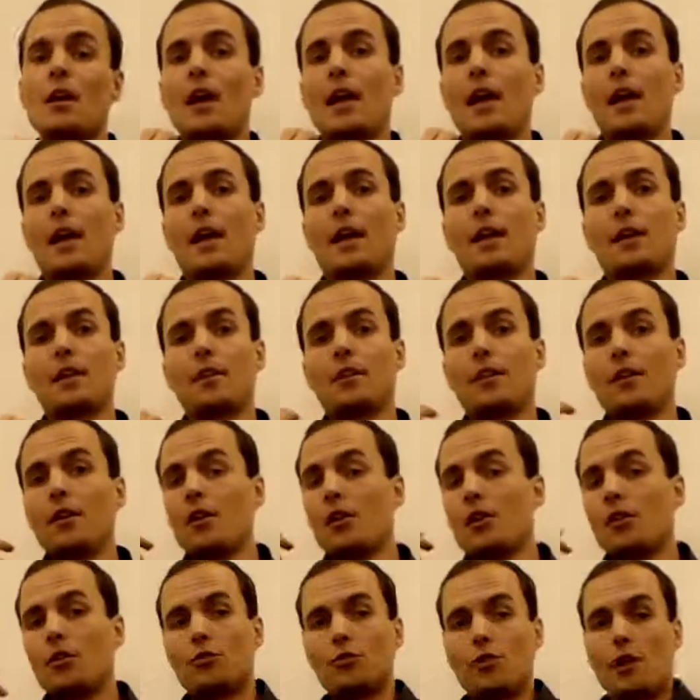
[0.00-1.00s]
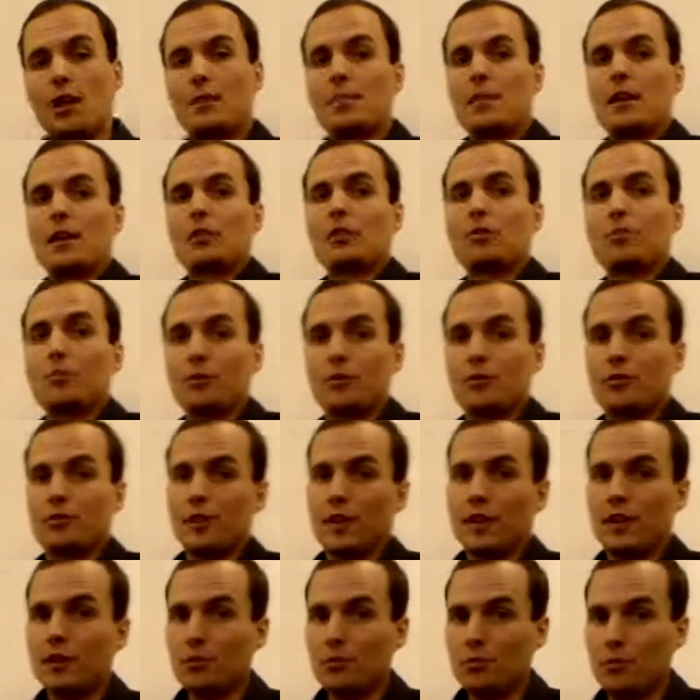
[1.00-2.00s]
And trained medical
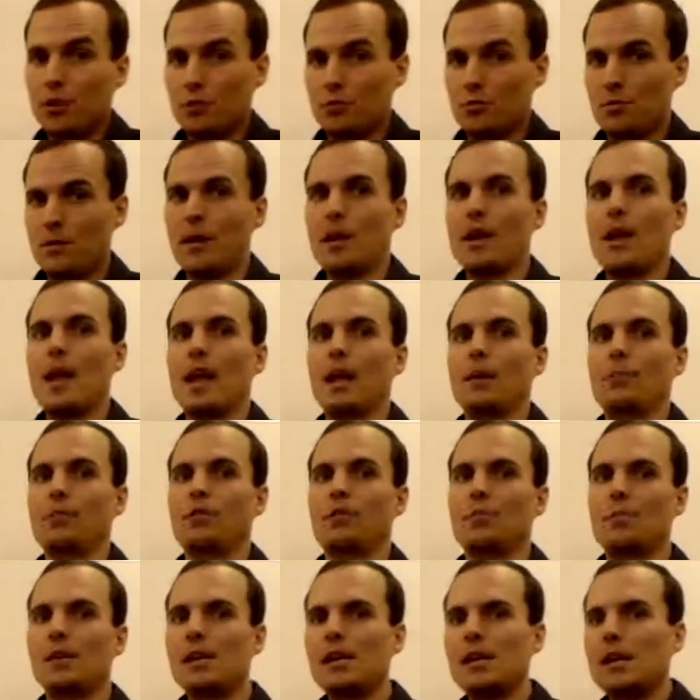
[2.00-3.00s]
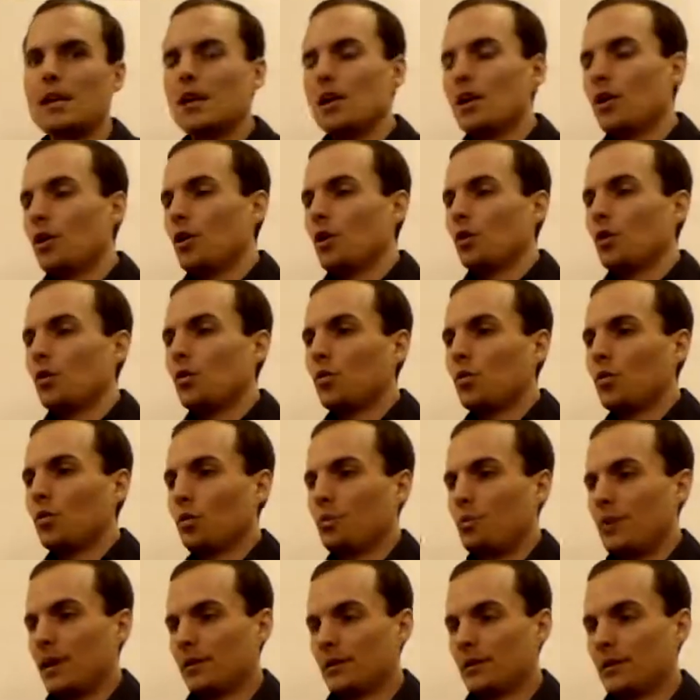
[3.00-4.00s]
personnel, which we aim to be,
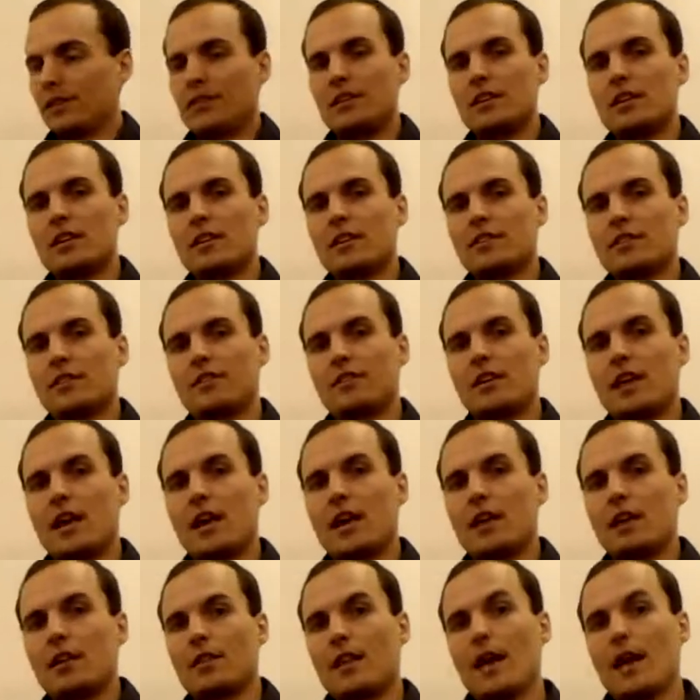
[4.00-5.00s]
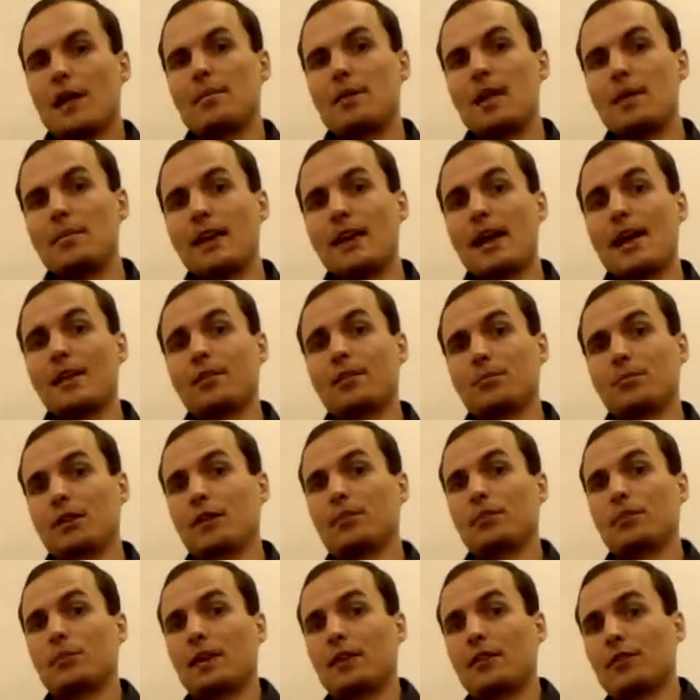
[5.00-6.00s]
would be able to see this and say, that baby hasn't been
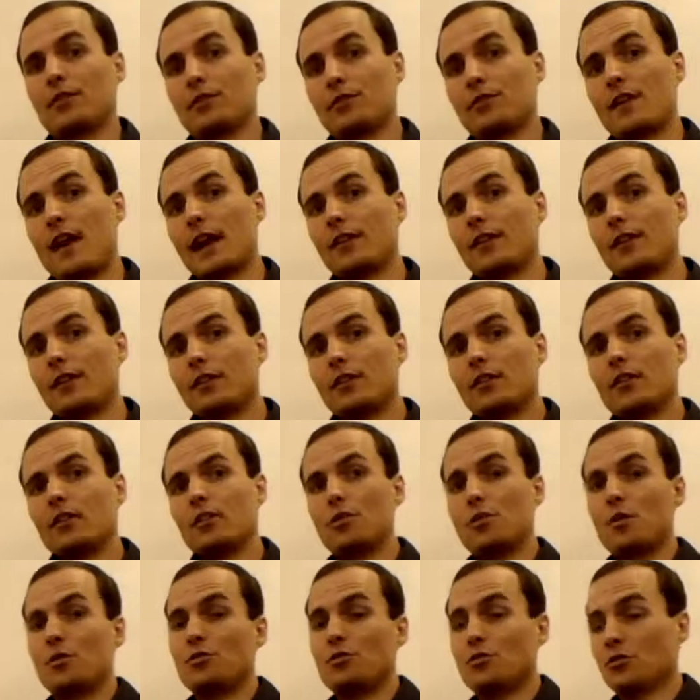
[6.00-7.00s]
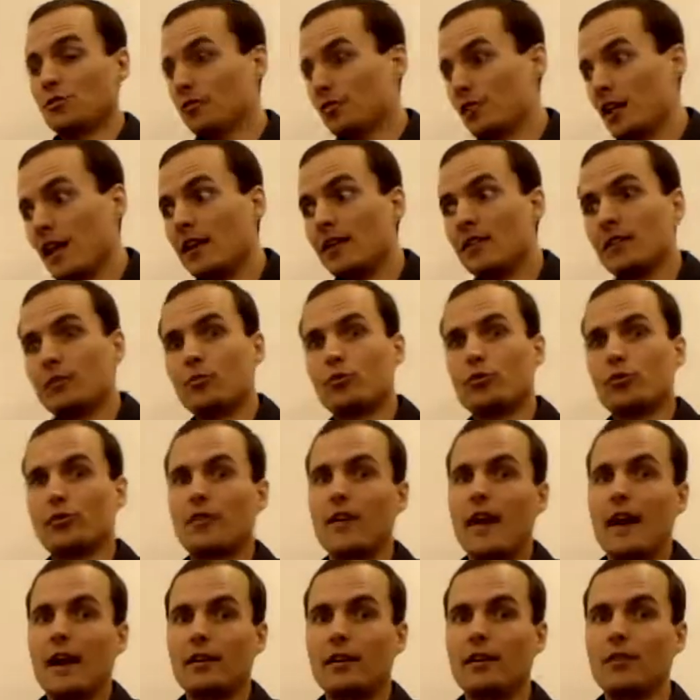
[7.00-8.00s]
able to make surfactant. You just take some
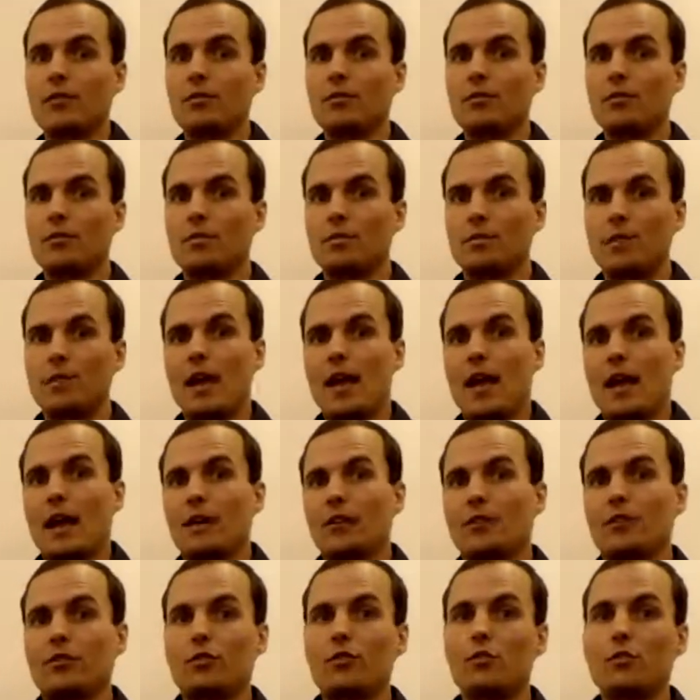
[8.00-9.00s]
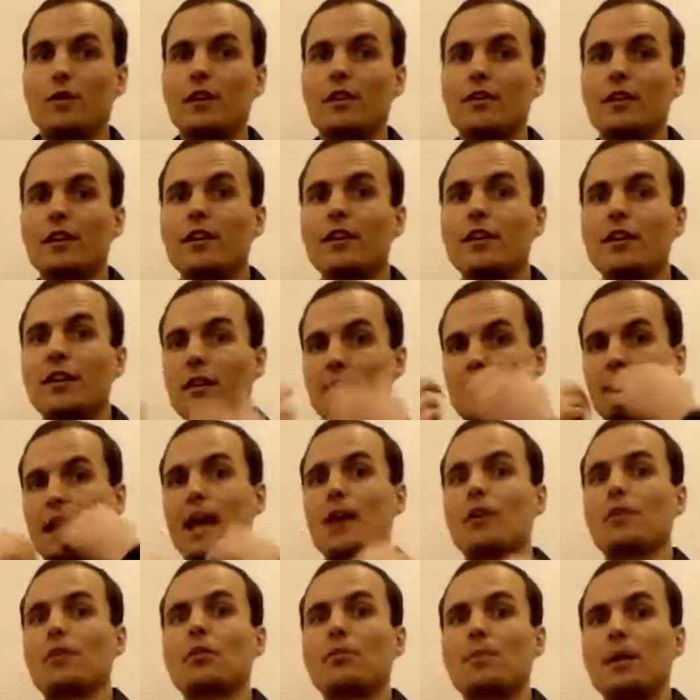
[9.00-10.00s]
surfactant and squeeze it
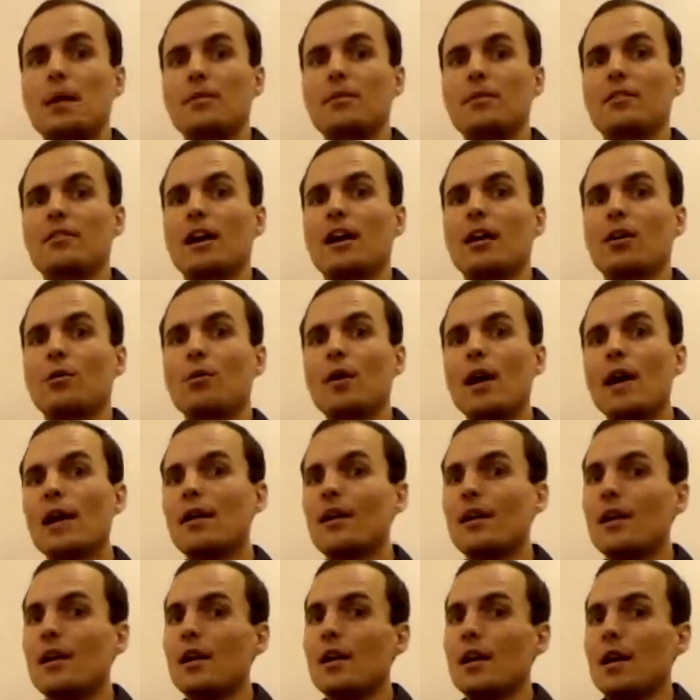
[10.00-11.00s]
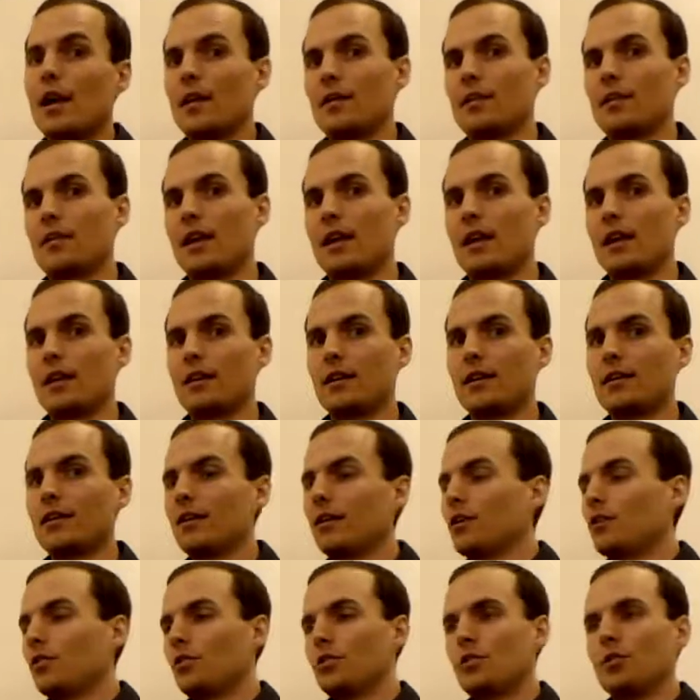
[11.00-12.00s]
down the baby's airway, and then
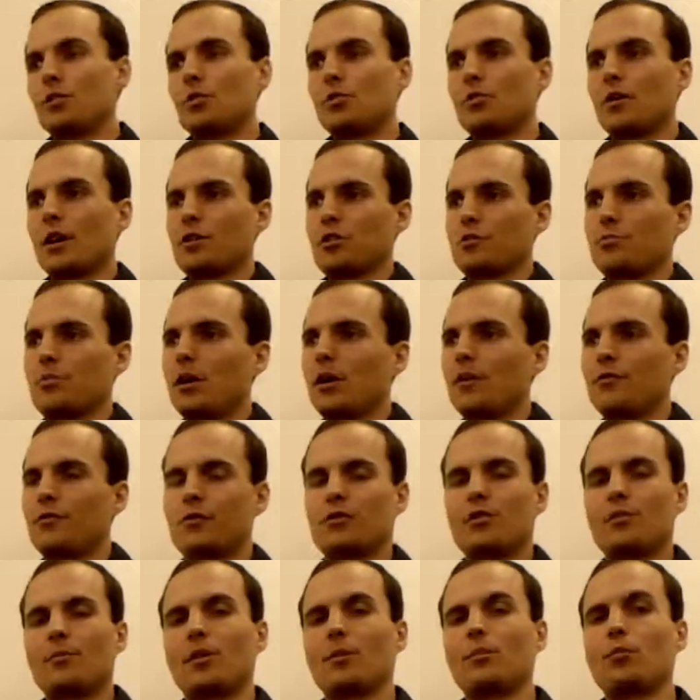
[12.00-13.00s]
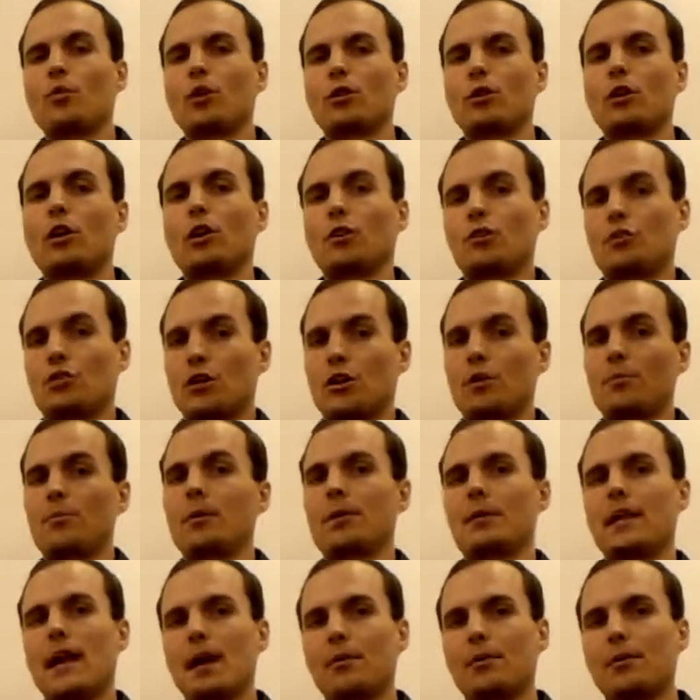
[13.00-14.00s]
you would rush them off for something more long-term,
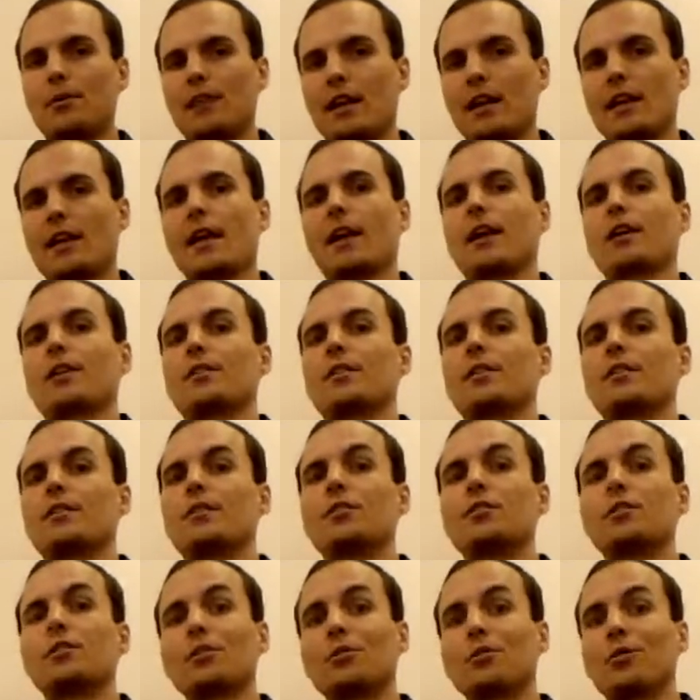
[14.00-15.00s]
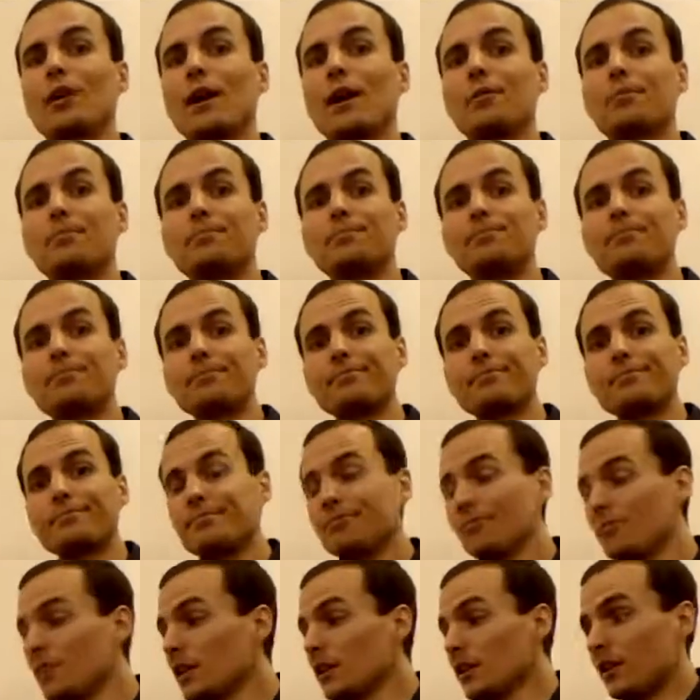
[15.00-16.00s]
but that would take care of it for a little while.
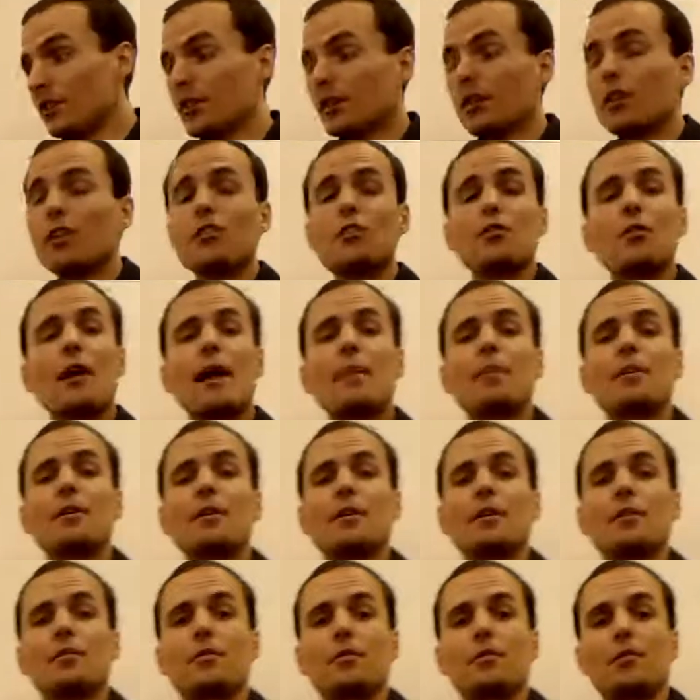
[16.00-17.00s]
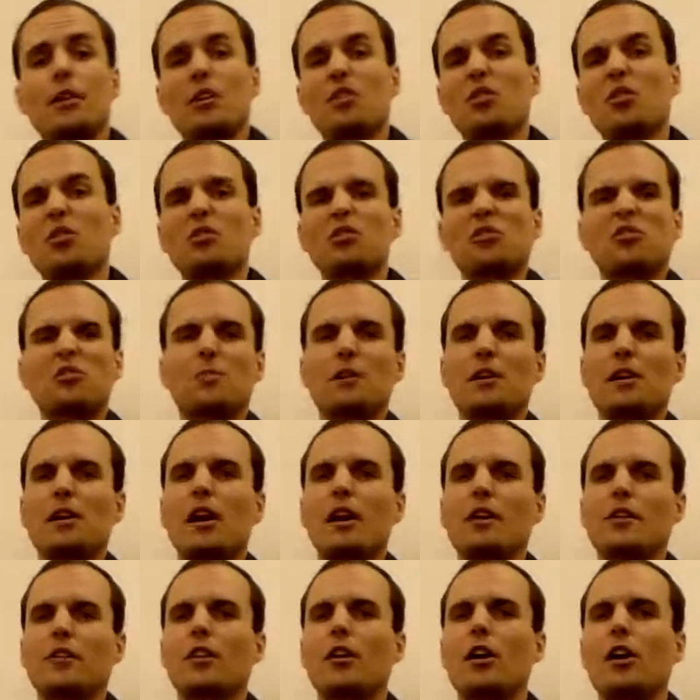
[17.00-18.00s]
This can also happen in adults, but
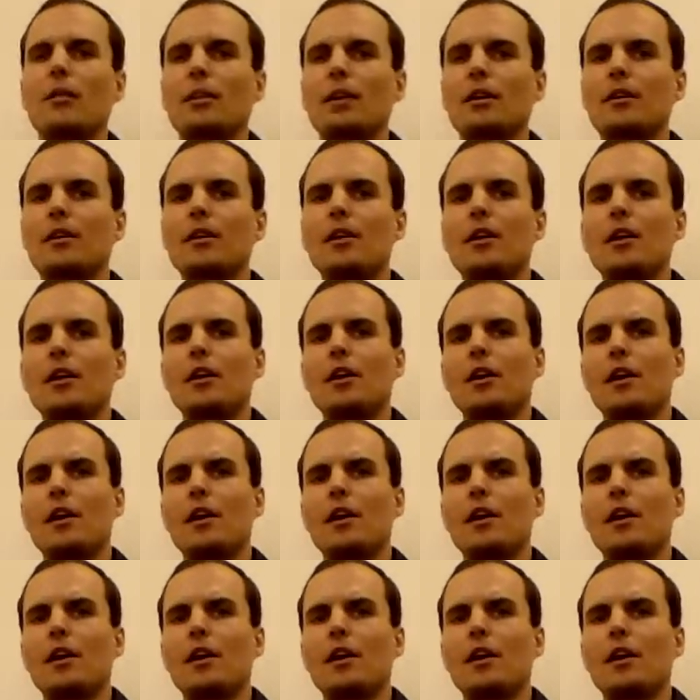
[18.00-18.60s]
not as common.